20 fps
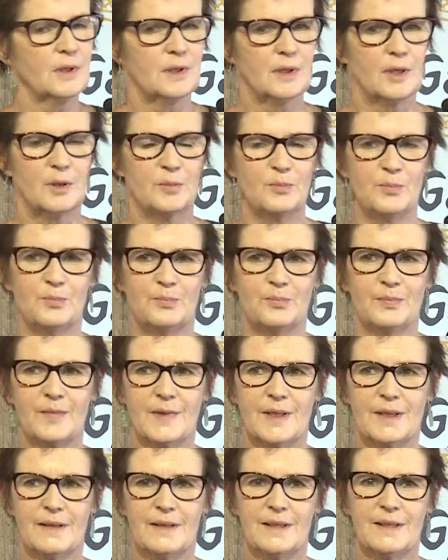um,
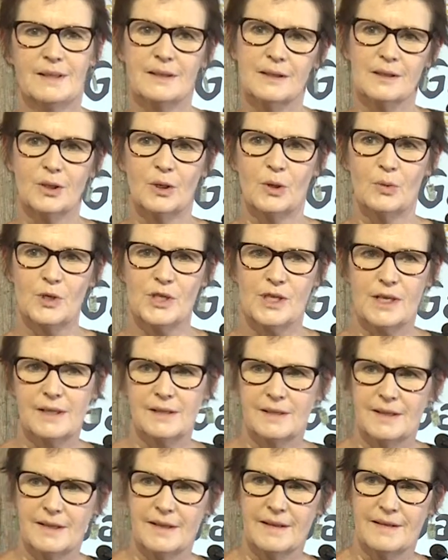think, oh, I wish I
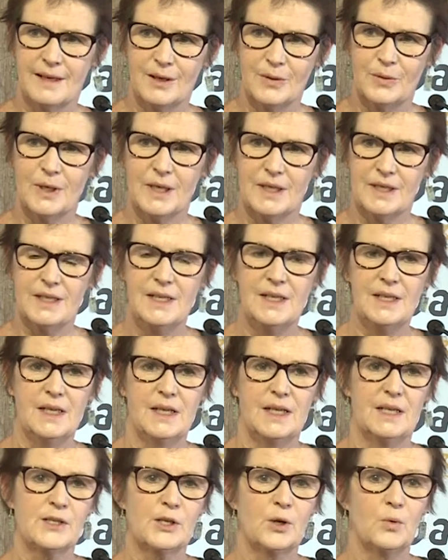hadn't done it that way.
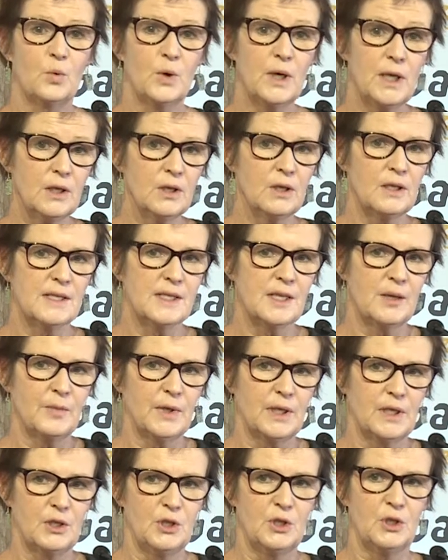And so we learn
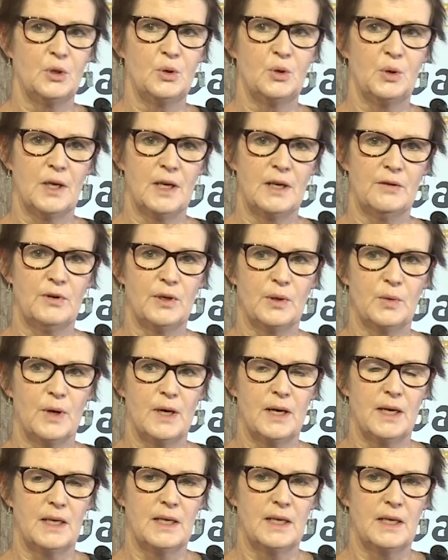something new every
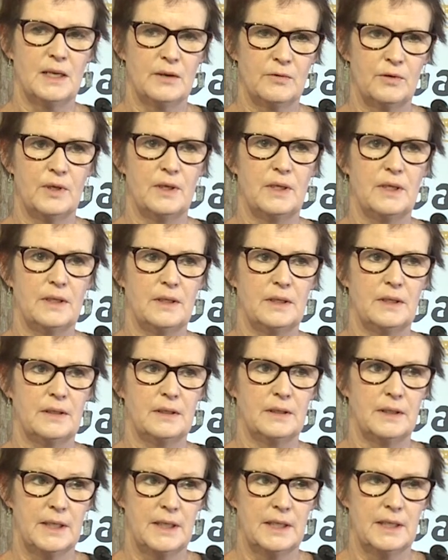way, every
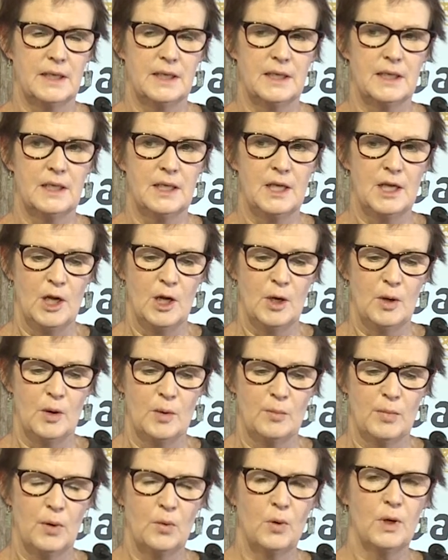year.
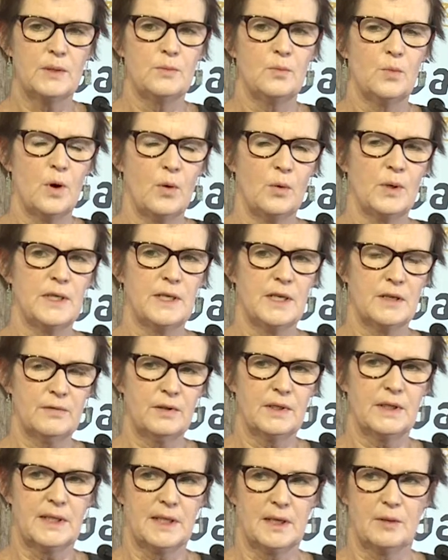But what we
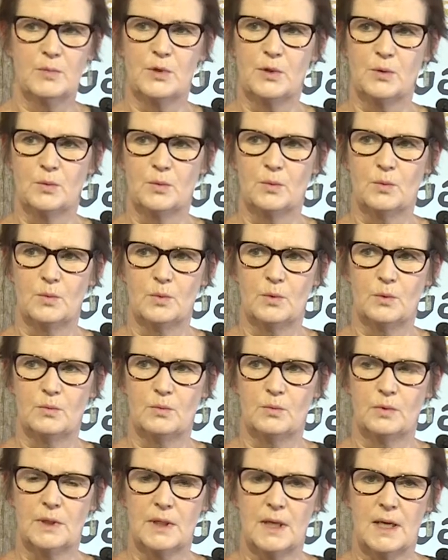definitely come to
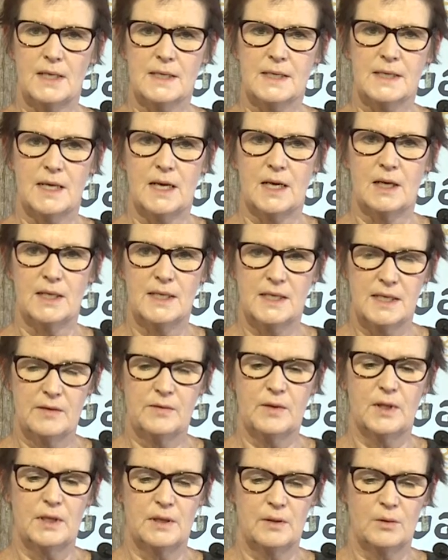realise now is that
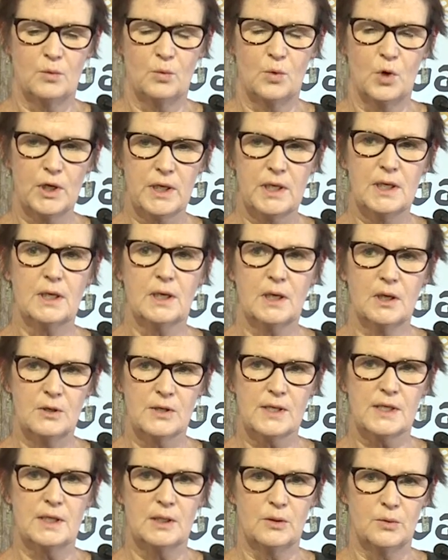working
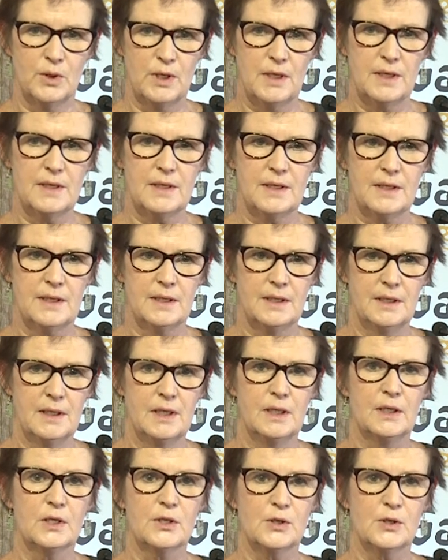closely with the